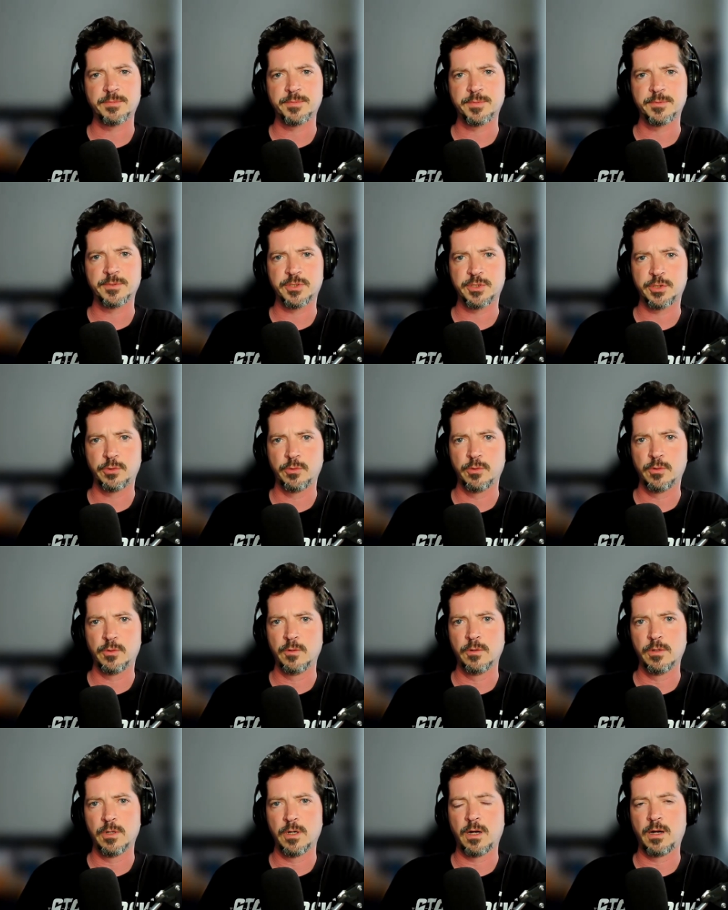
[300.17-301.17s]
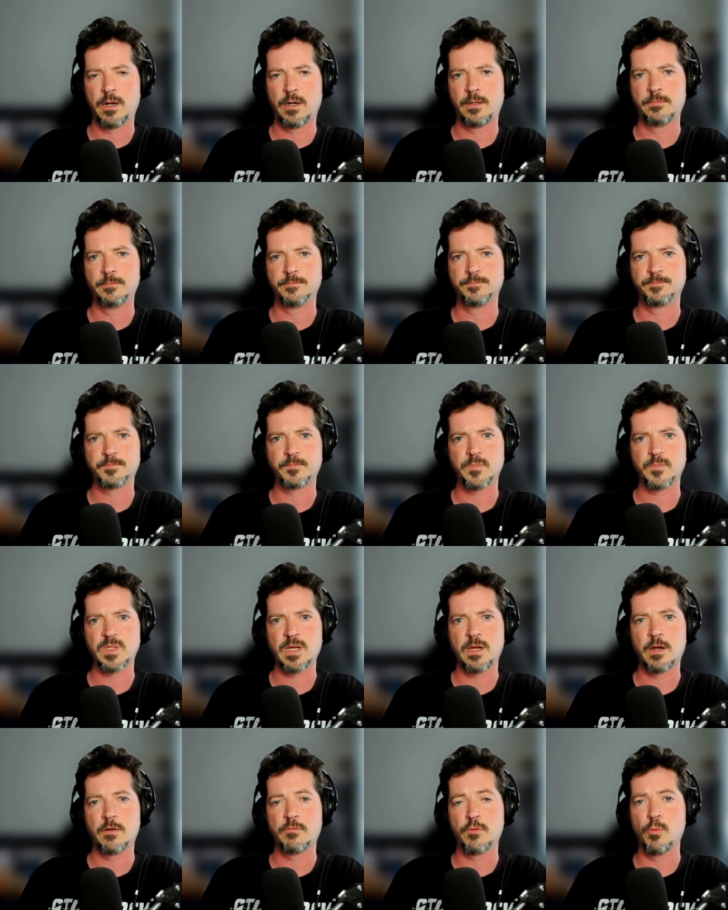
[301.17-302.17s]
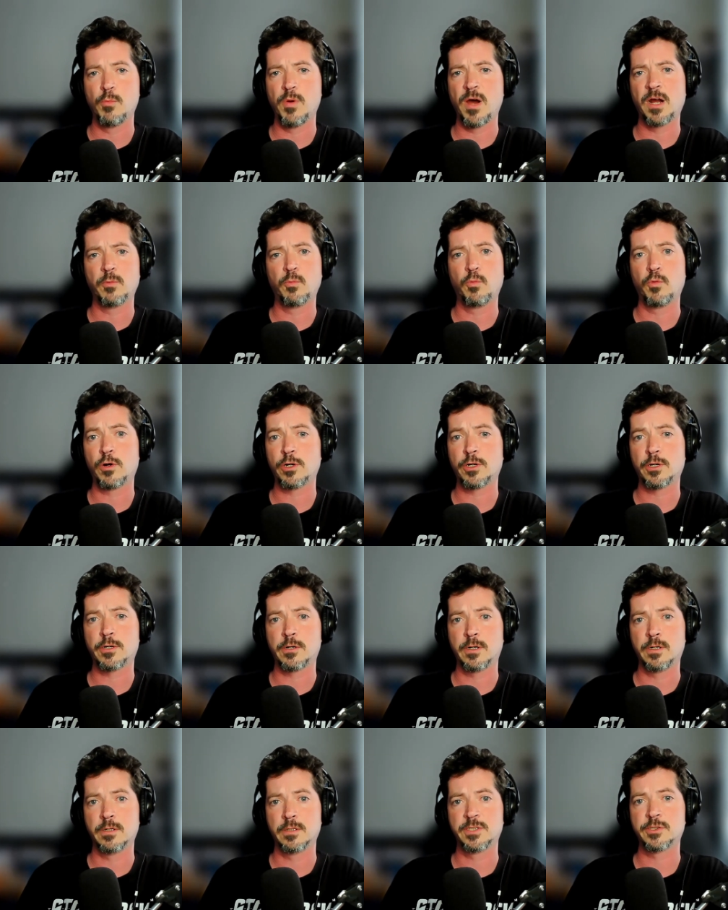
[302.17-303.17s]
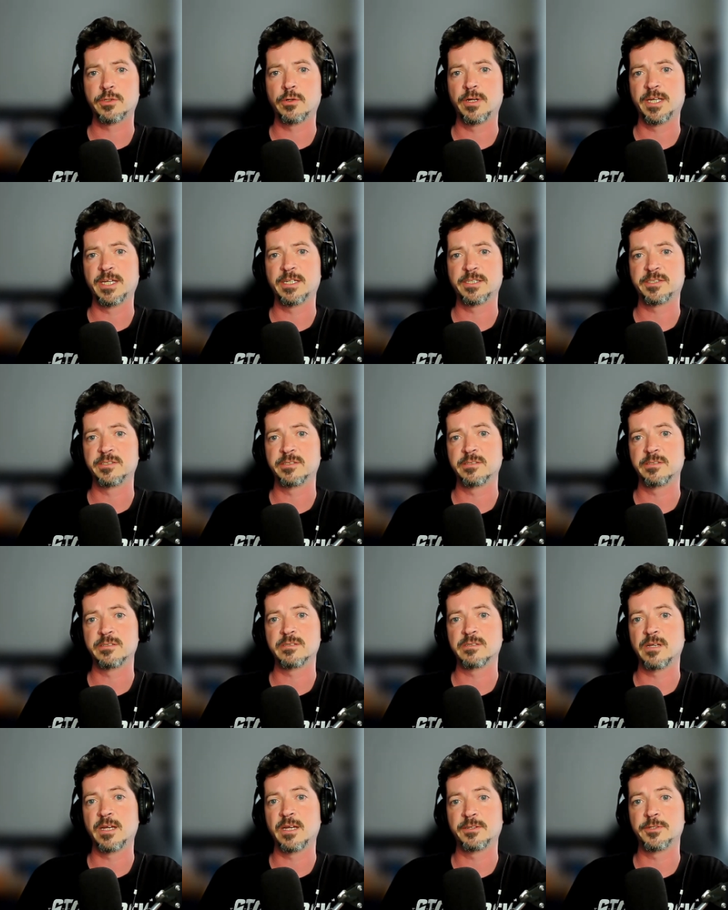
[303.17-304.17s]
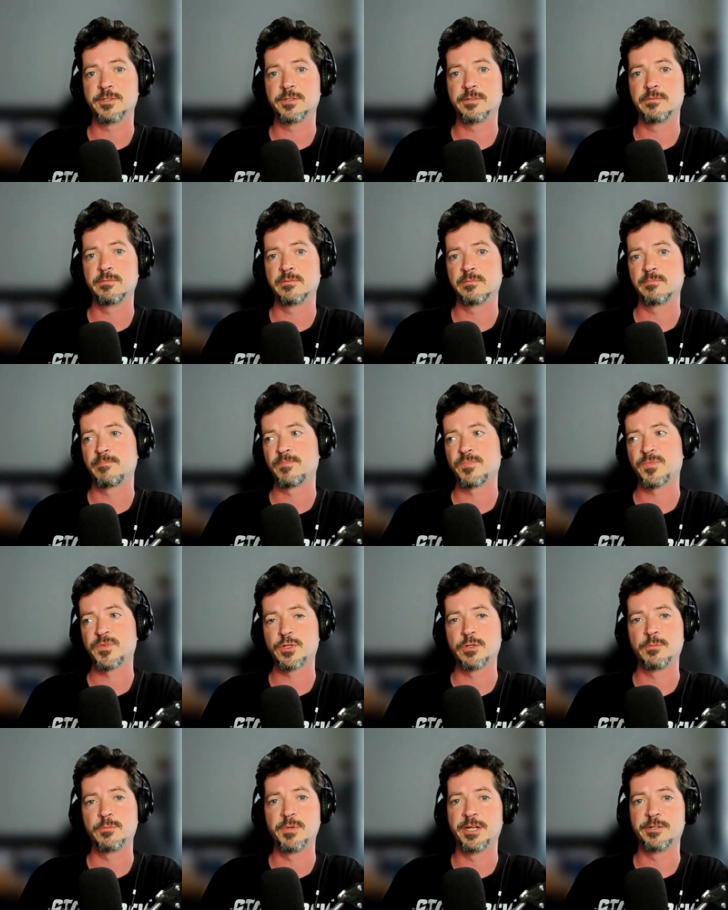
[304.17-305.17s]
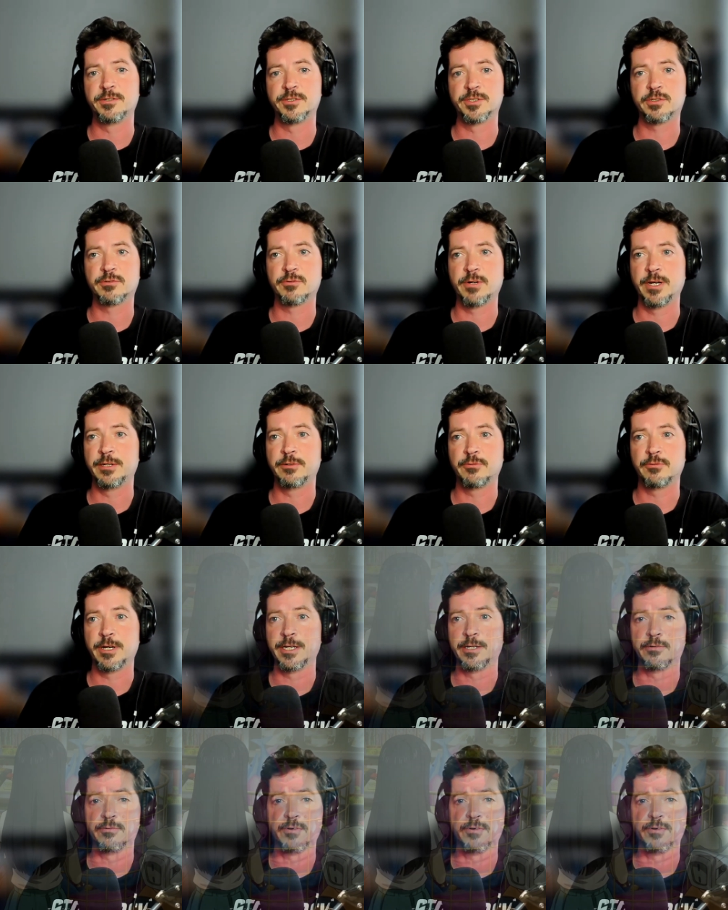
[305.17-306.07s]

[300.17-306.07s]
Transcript: up to a robot worker. So I guess this is like the Terminator's great great